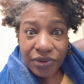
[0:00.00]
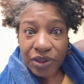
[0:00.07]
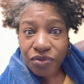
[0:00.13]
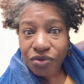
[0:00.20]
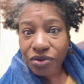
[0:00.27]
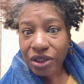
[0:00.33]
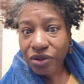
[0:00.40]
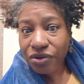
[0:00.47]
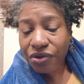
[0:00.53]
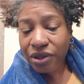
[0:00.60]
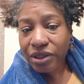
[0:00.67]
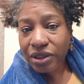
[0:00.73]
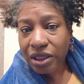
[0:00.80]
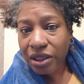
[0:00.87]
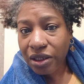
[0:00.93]

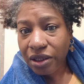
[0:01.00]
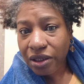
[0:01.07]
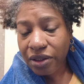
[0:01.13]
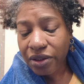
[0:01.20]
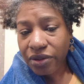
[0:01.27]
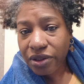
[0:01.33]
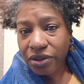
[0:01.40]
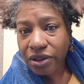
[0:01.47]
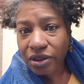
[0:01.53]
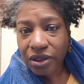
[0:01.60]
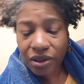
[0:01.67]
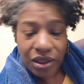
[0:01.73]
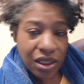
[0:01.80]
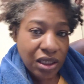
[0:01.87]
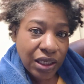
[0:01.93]

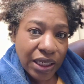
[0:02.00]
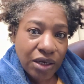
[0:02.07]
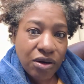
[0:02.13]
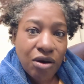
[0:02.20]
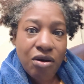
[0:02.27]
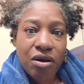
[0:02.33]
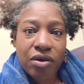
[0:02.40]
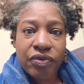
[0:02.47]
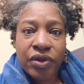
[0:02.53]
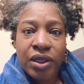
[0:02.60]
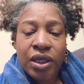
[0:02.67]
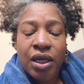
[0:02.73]
the color hair off.